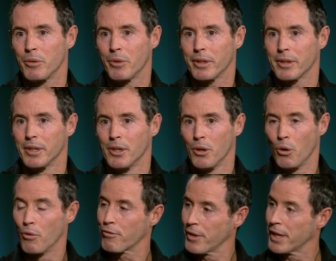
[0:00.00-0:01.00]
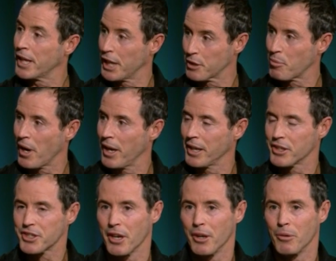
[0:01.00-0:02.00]
We want all free kicks paid.
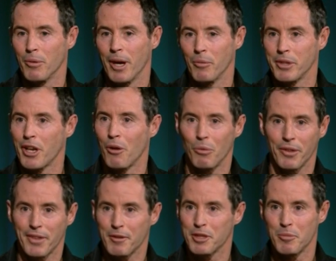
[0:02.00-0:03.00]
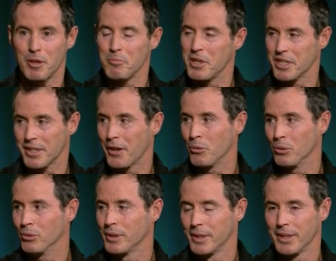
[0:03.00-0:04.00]
So uh, we don't want that to be missed at
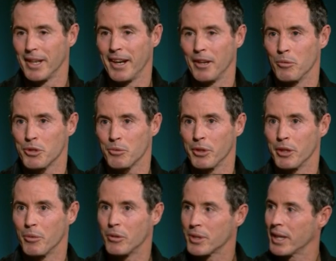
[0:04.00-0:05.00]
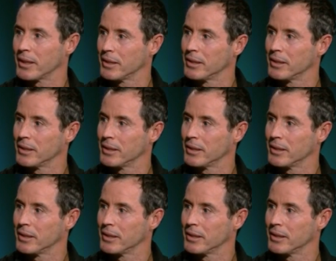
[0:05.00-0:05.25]
all. And it was really well done.